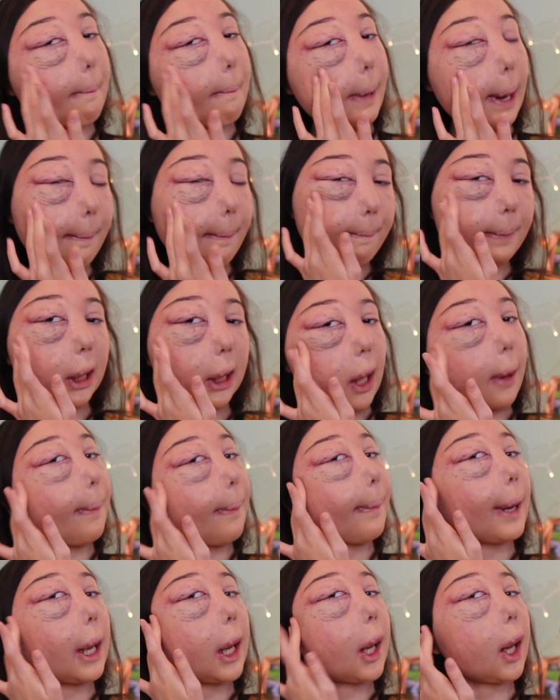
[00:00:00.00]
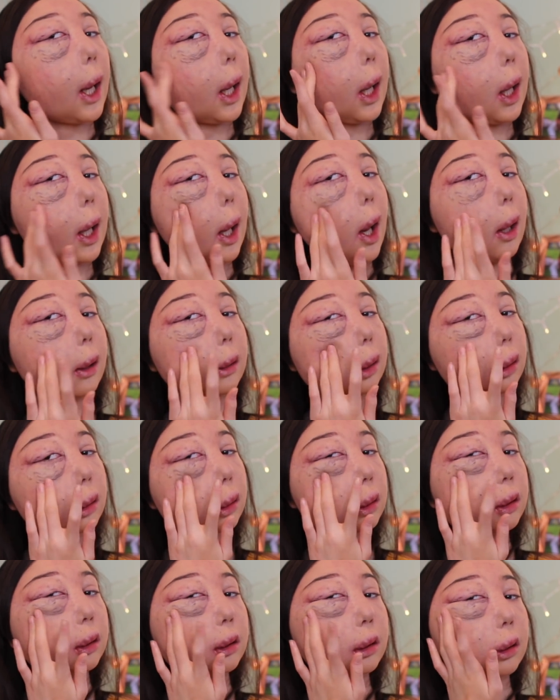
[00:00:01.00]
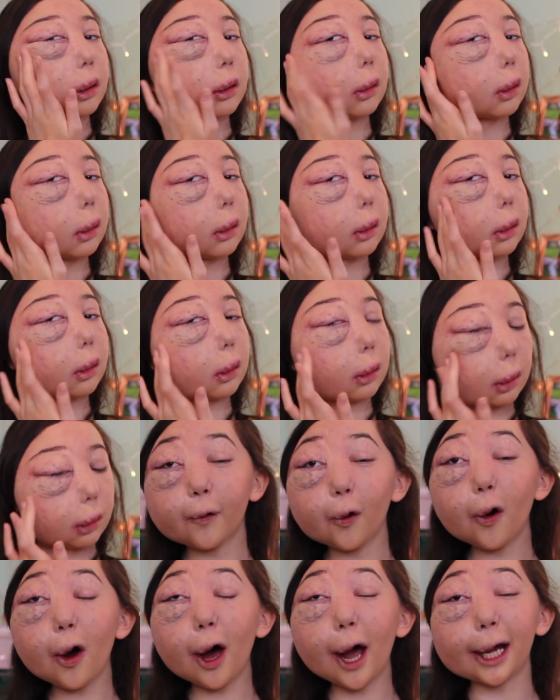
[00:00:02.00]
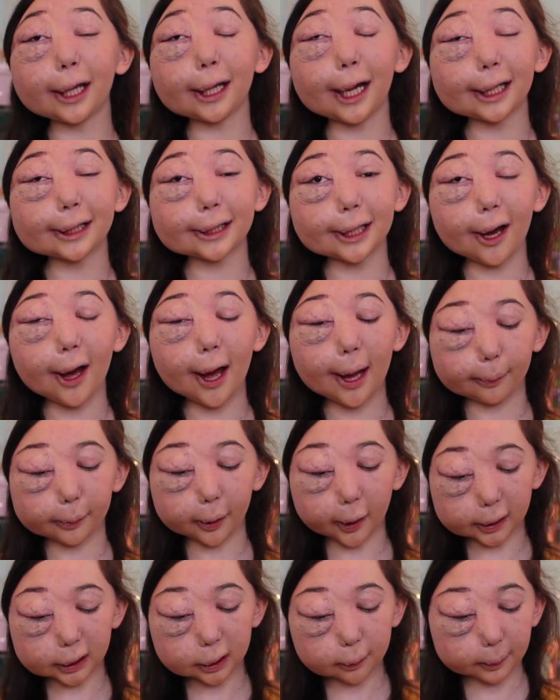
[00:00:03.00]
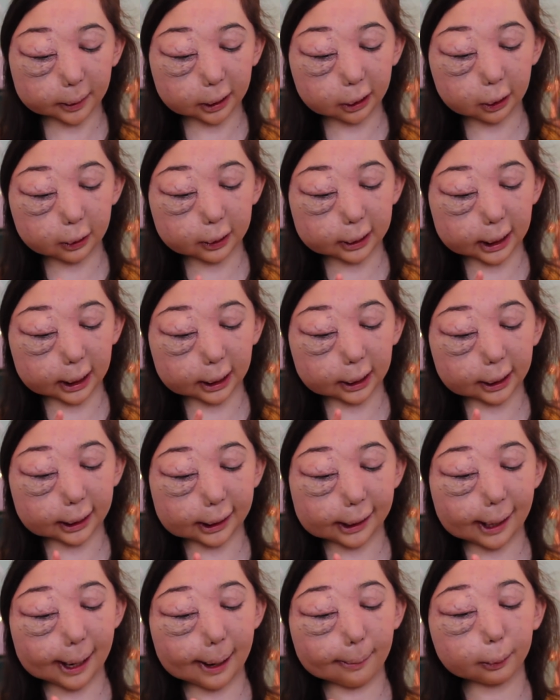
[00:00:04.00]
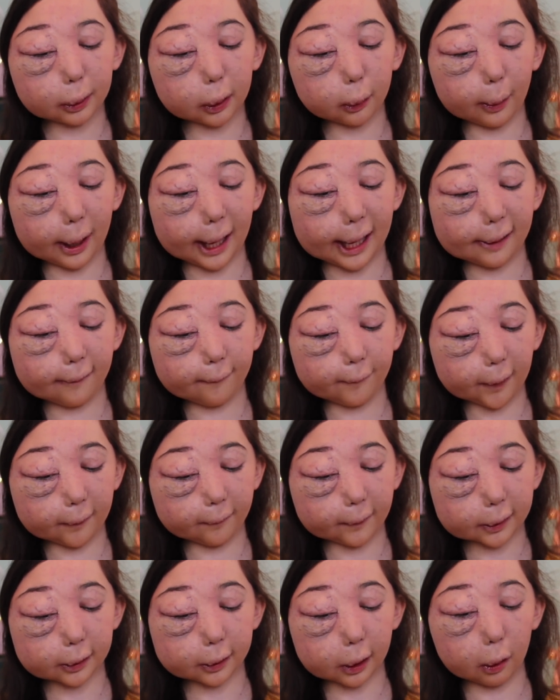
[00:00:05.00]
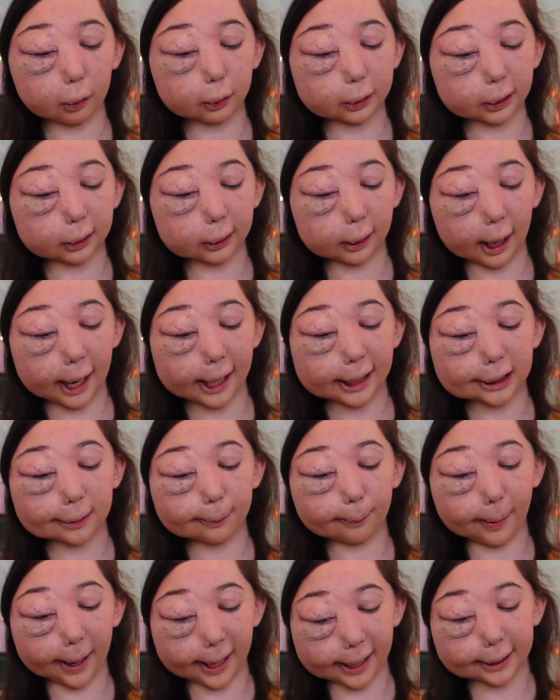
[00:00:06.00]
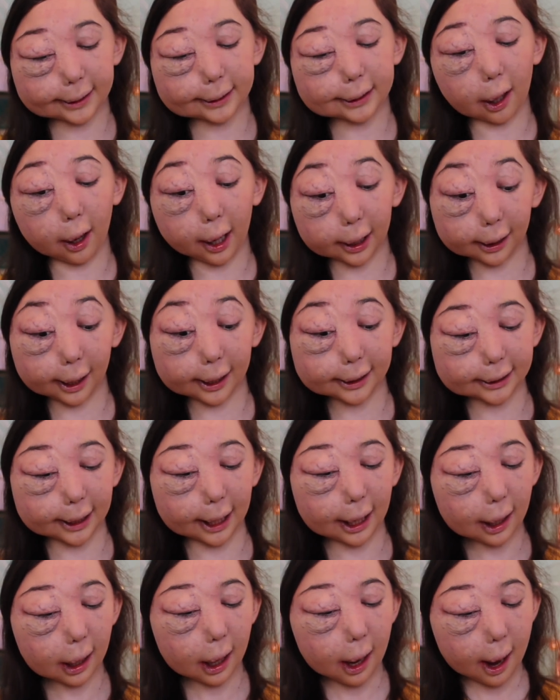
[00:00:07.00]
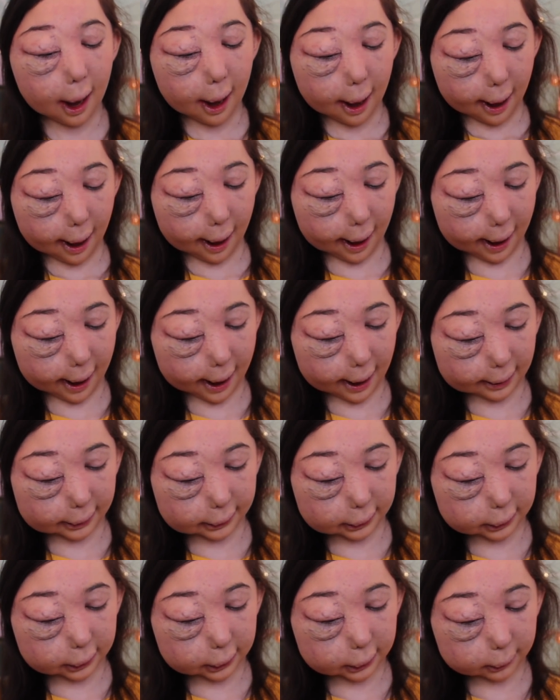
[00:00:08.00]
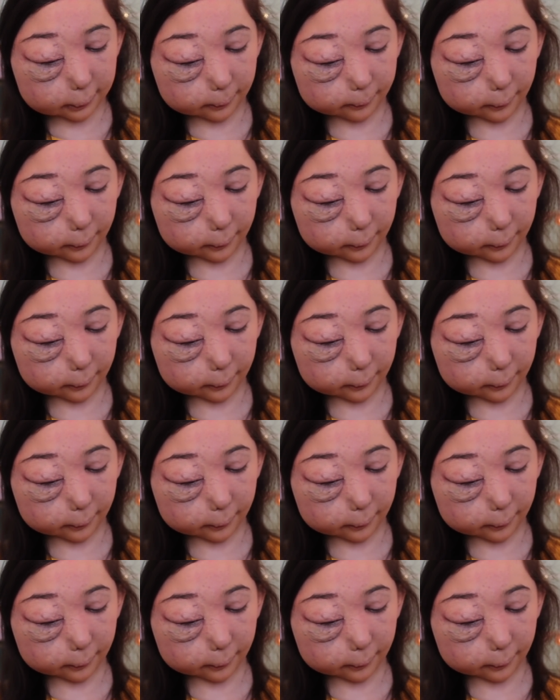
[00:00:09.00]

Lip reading: Ba-ba-da-ba. For highlighter, I'm going to be using the MUA Vivid Golden Lights Baked Highlighter, and